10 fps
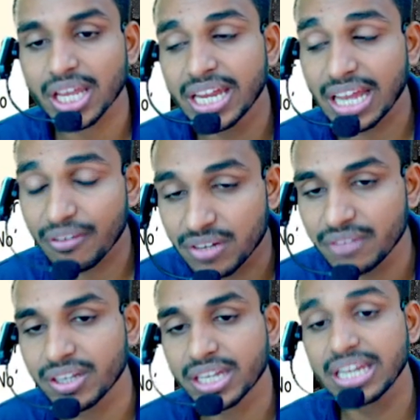in
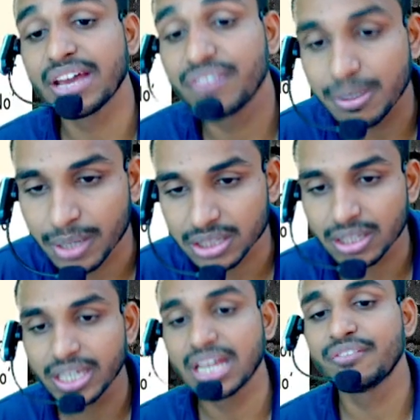every week, in every month,
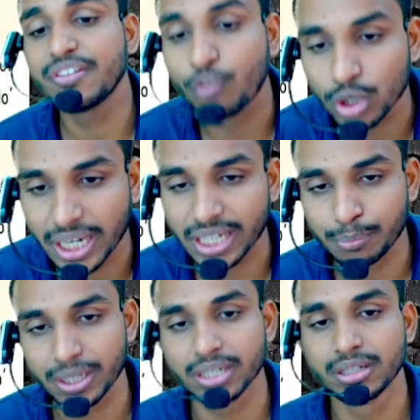in every fortnight
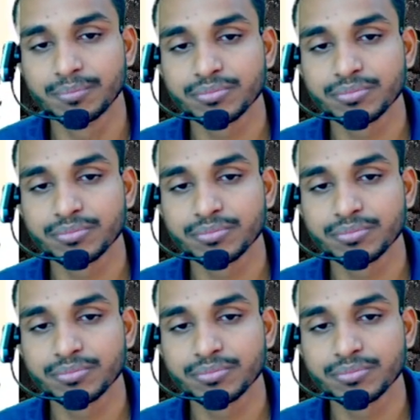period.